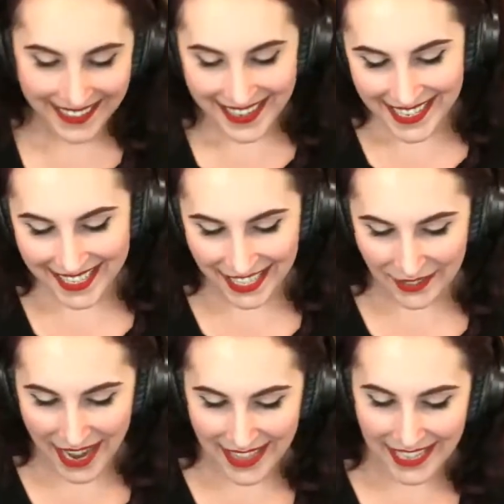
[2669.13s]
So
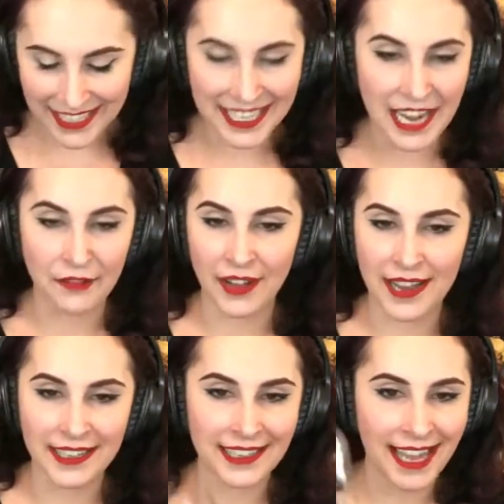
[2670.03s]
I think it's just kind of
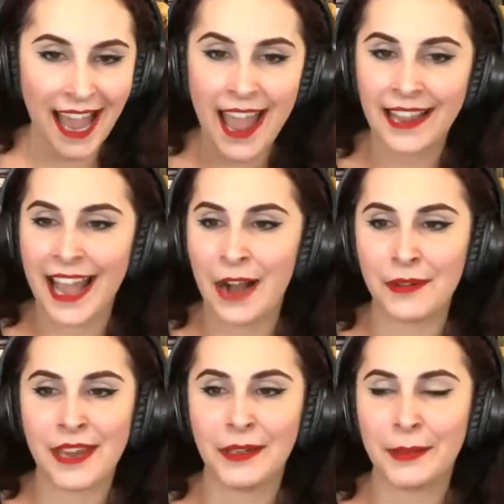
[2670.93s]
fun to like hang out
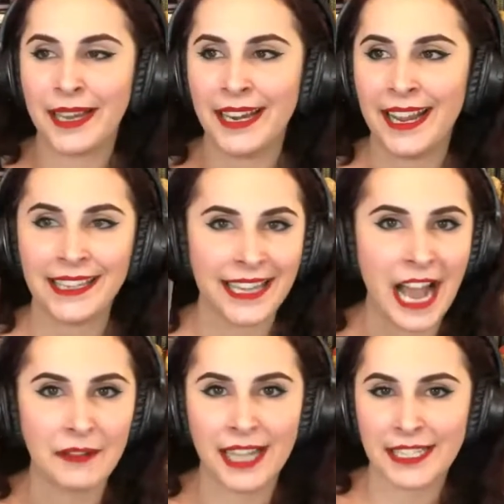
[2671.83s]
with everybody and like
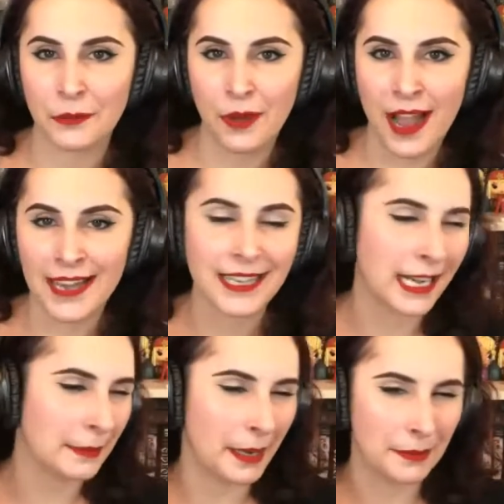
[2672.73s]
have a glass of wine, talk
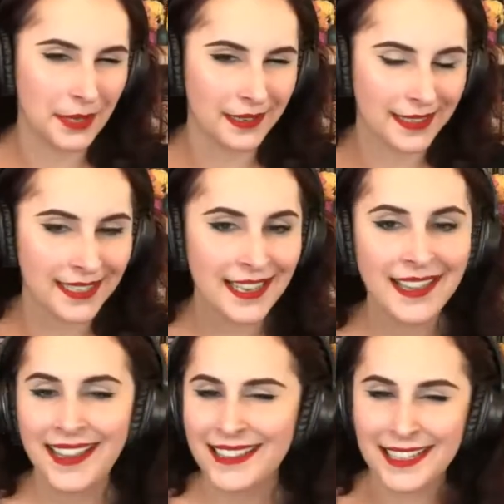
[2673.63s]
about books.
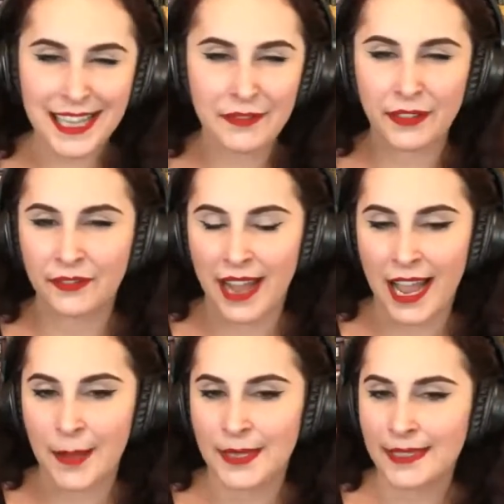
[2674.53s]
It's just like for
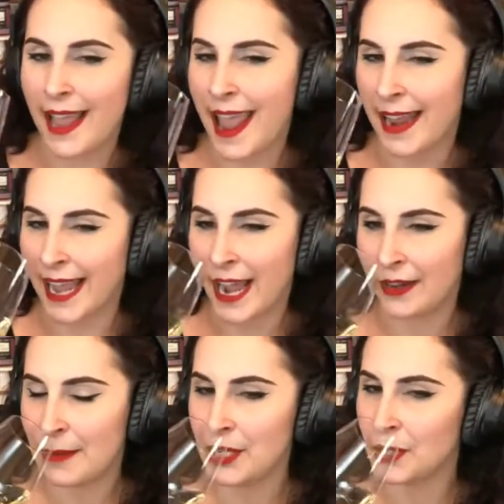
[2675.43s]
vibes. It's a hangout.
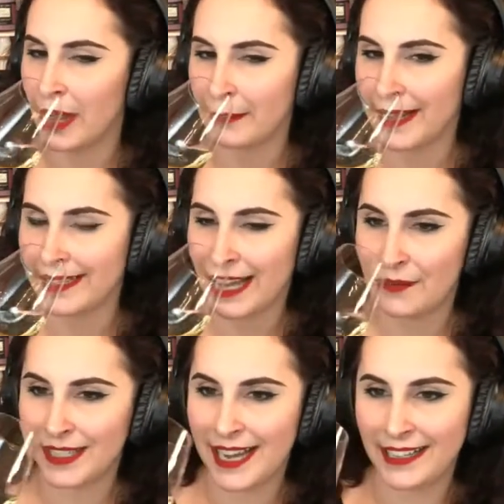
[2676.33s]
I'm enjoying myself.
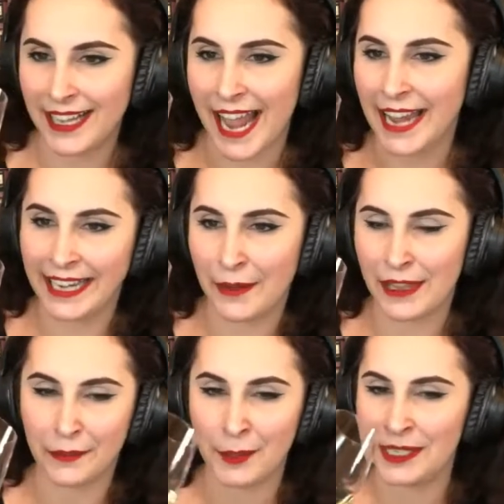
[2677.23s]
It's kind of like hanging out with
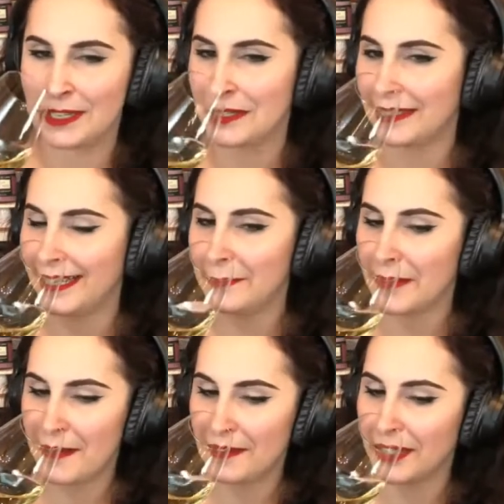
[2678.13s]
everyone digitally.
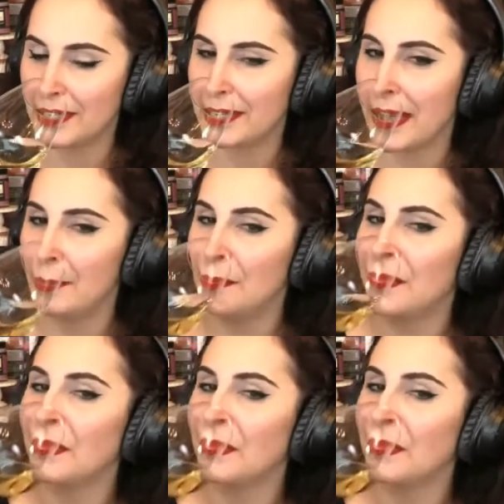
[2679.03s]
I'm having a good time.